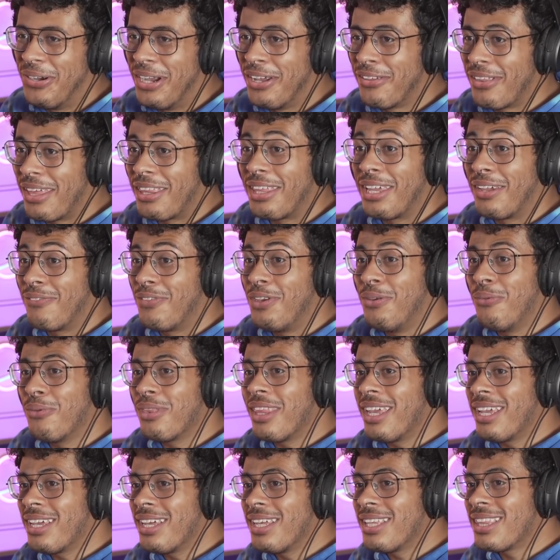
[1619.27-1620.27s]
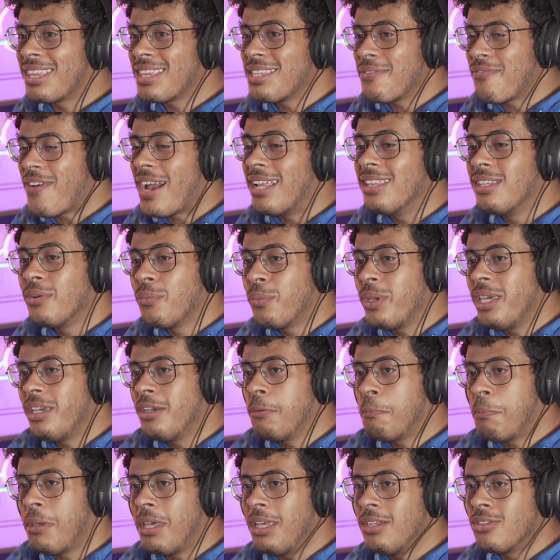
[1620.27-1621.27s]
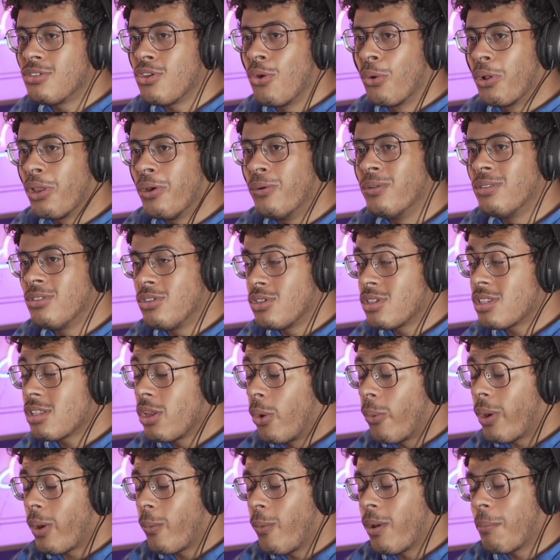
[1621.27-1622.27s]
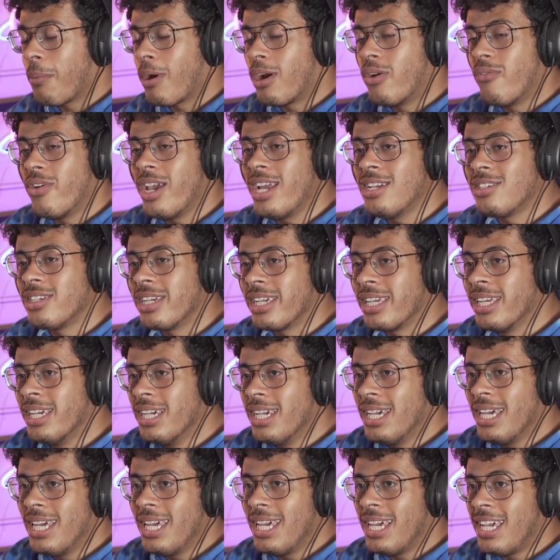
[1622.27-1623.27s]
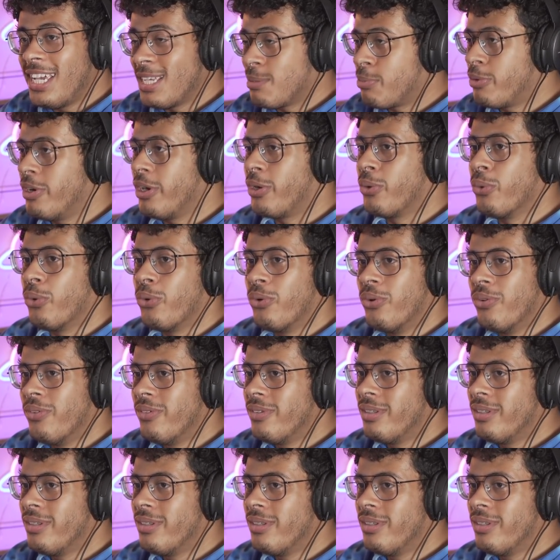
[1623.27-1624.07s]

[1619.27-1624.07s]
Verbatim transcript: I, I think if you like the fact that we could be so close to slowing one part of aging is pretty cool,